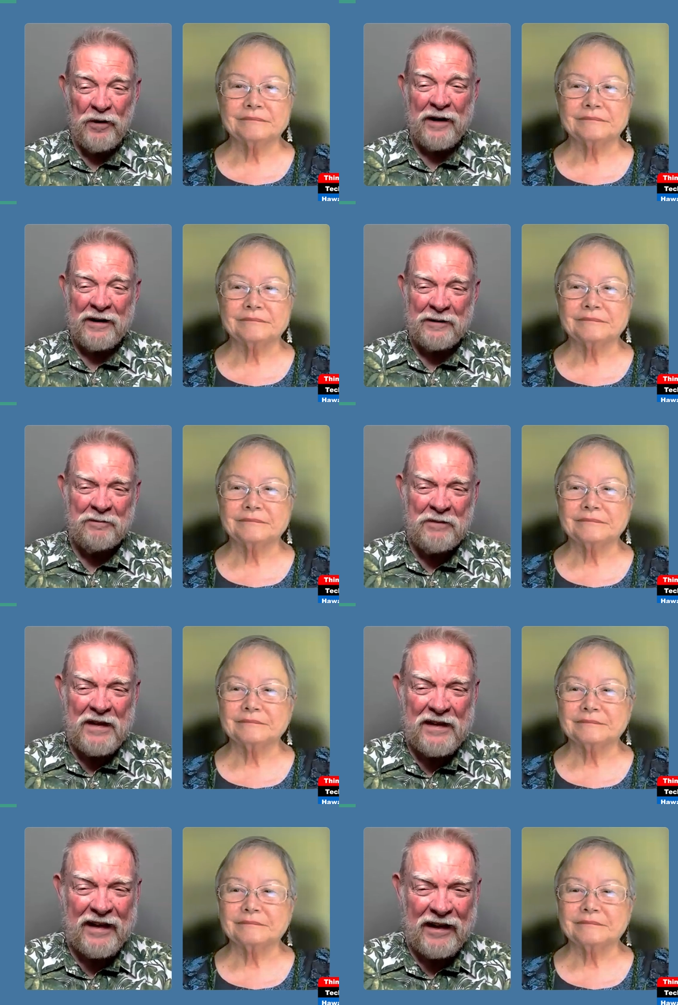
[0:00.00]
Speaker 1: writing.
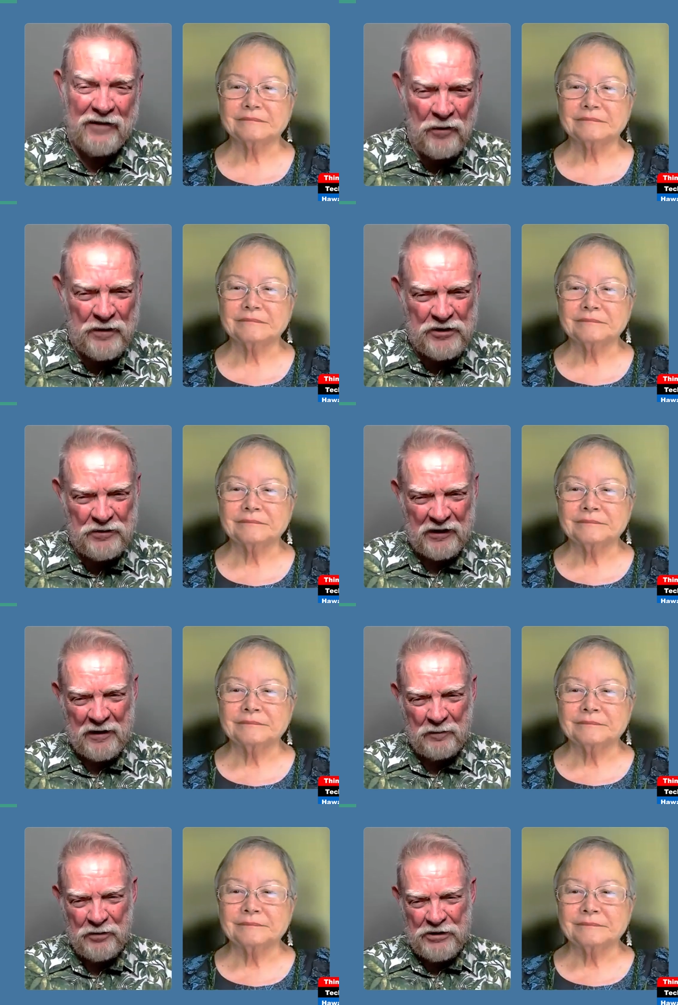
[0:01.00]
And I've always
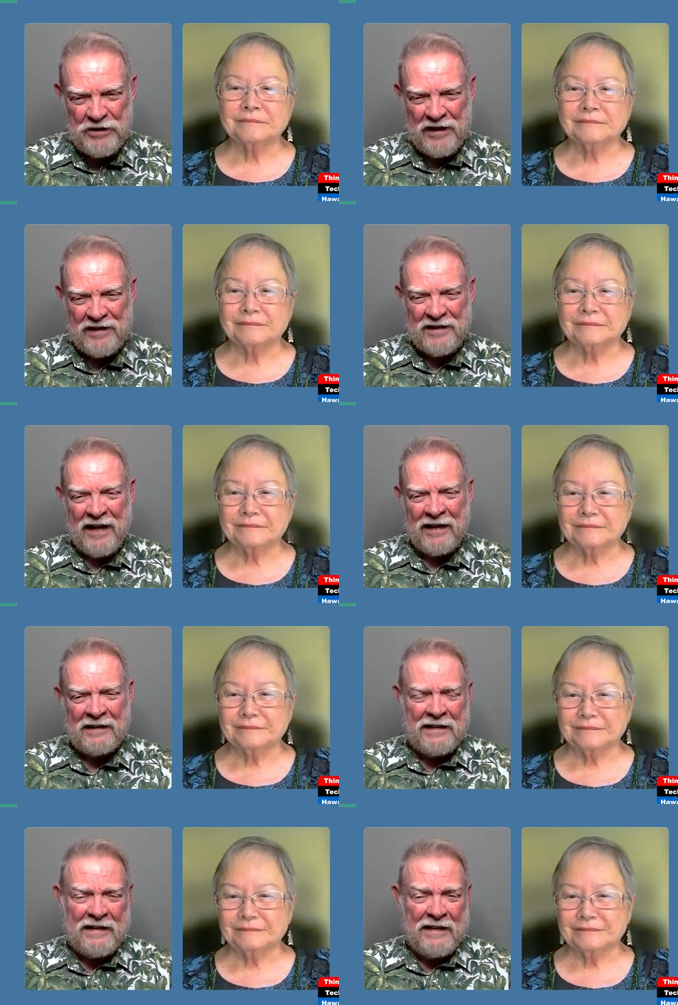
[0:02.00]
really appreciated
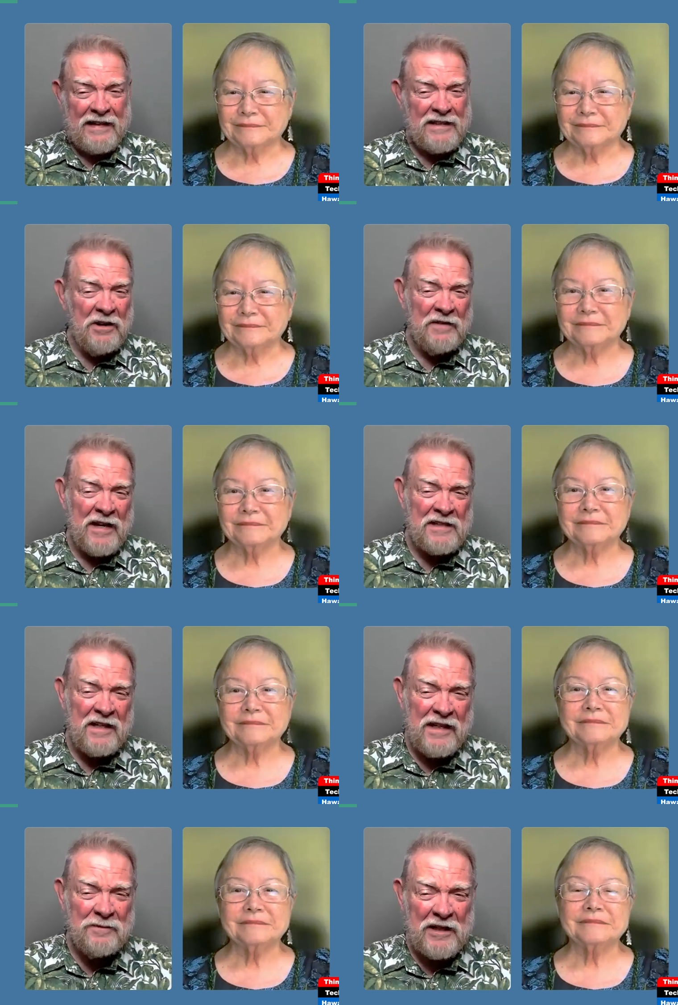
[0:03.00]
that. And so I've
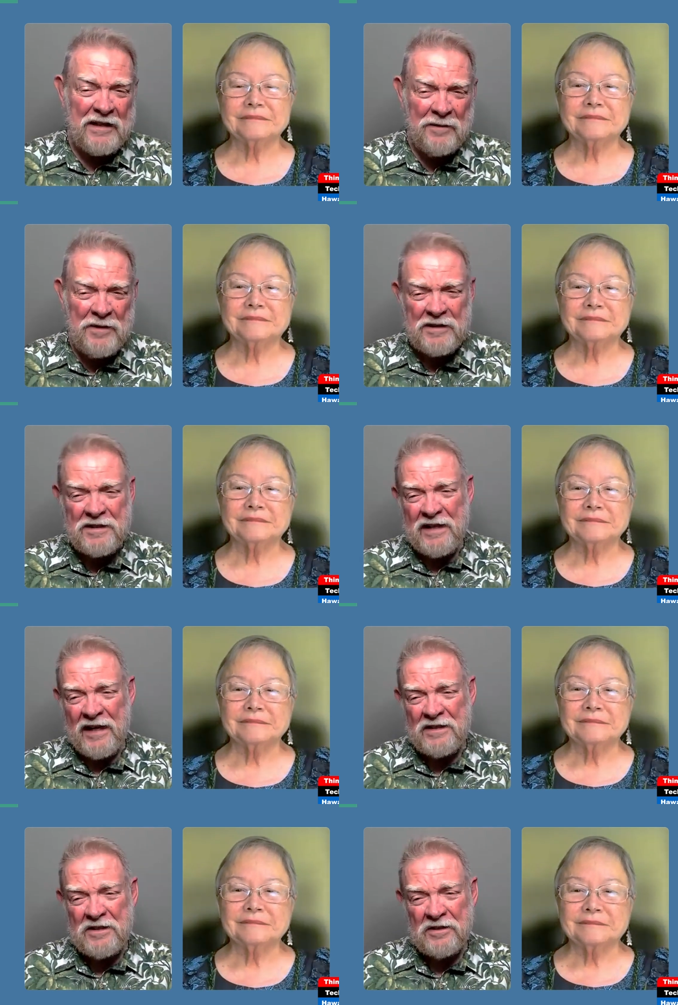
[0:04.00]
asked Ilima to come here
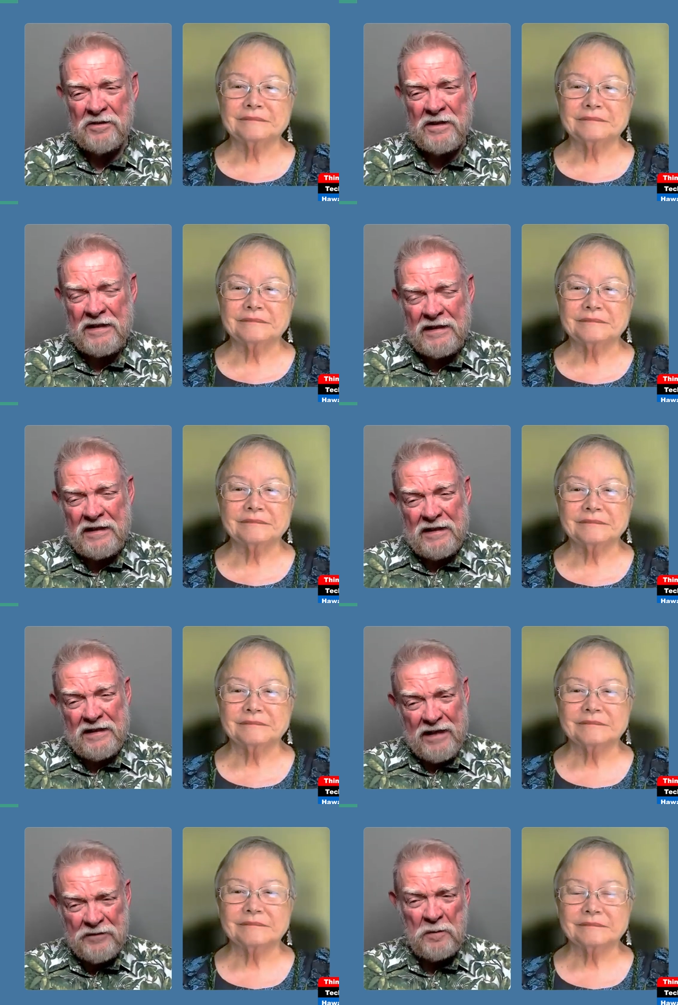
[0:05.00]
today to
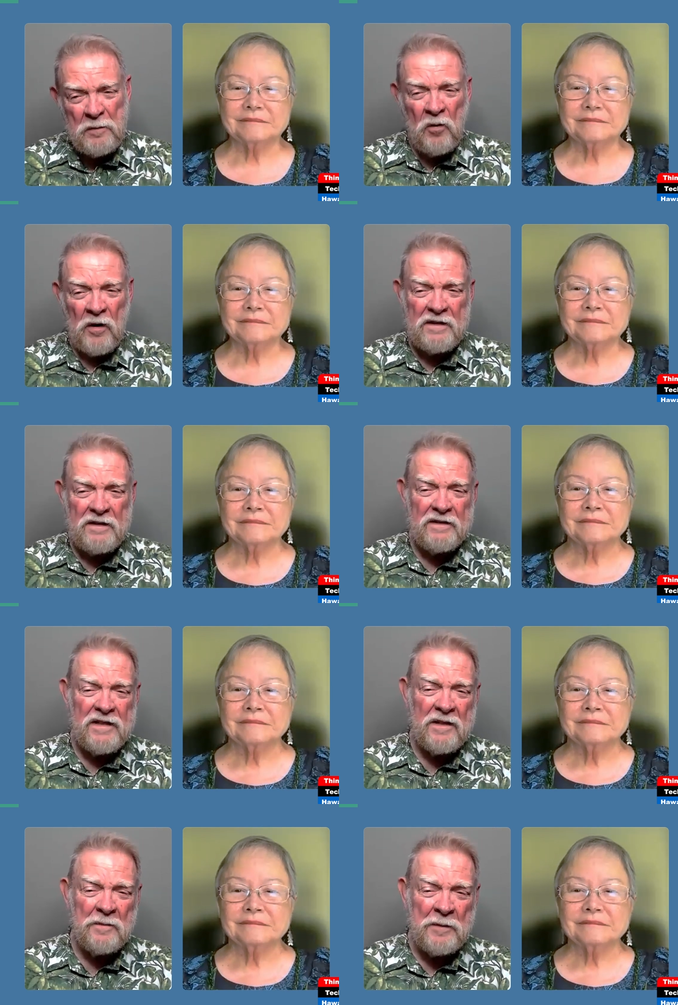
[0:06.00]
give support
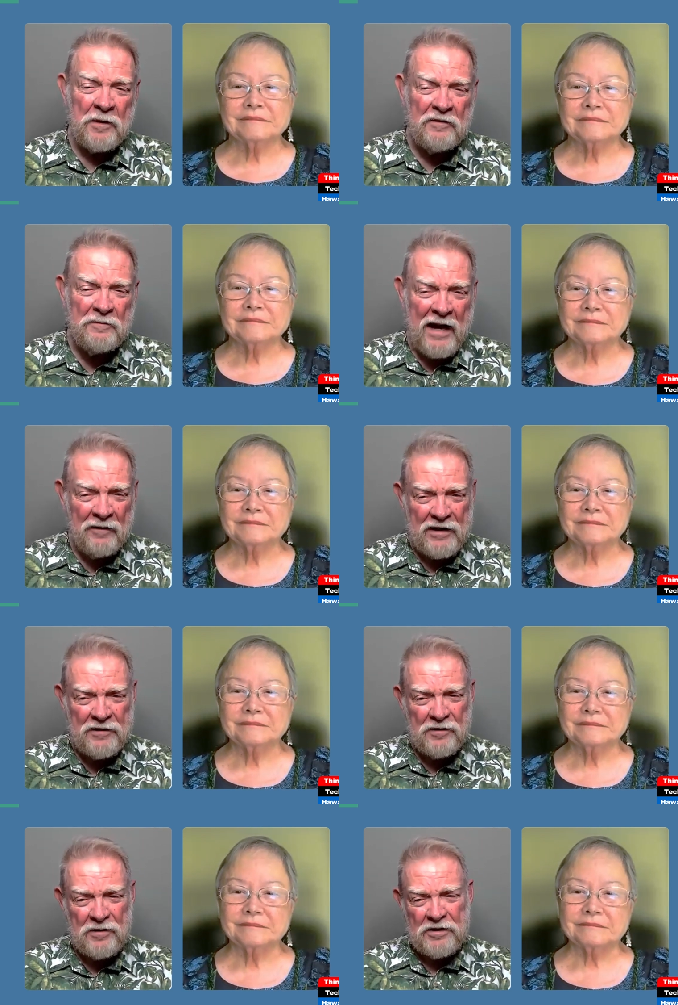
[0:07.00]
to the people of
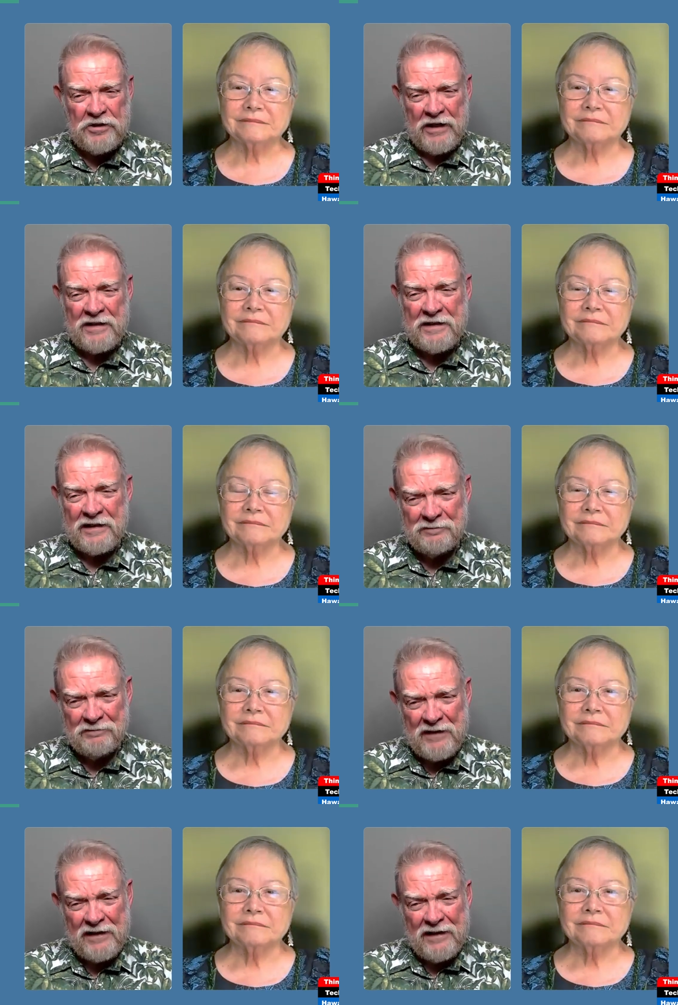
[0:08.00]
Maui through her chanting.
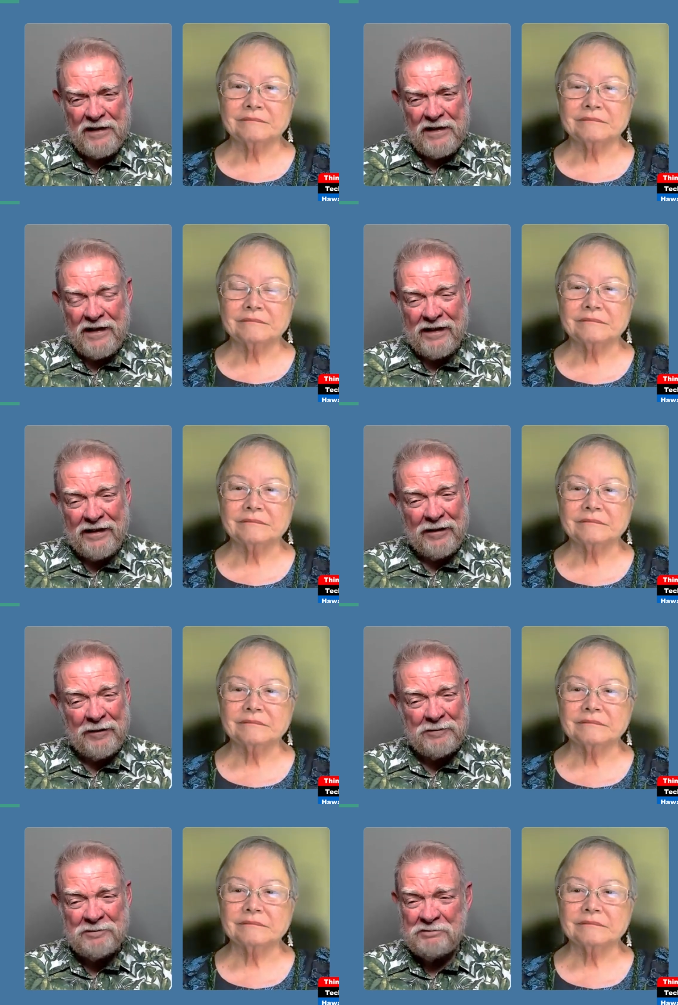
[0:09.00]

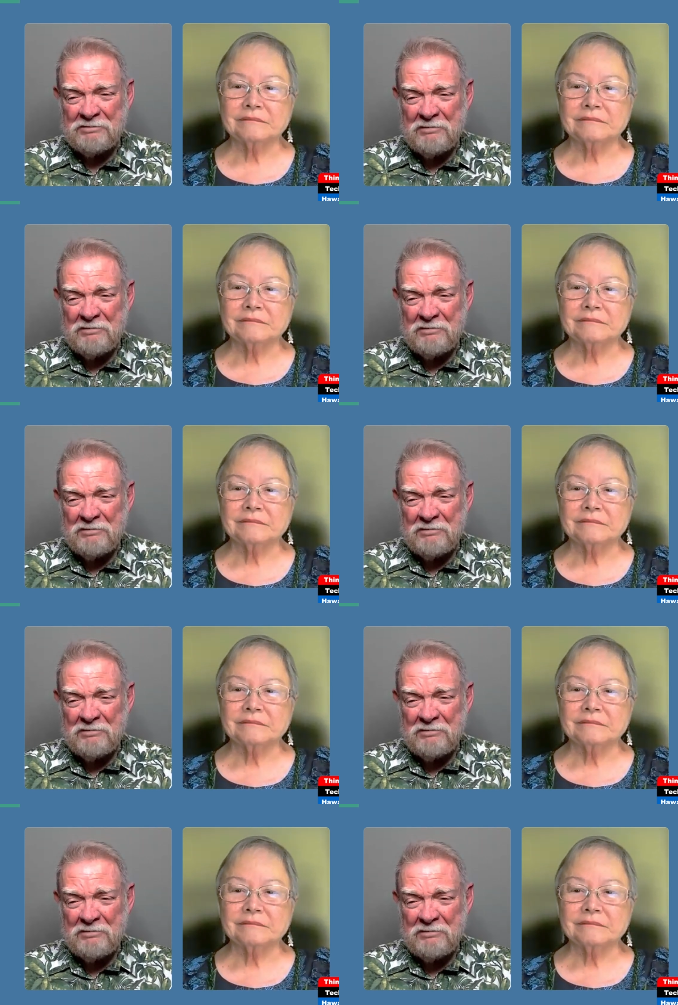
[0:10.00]
And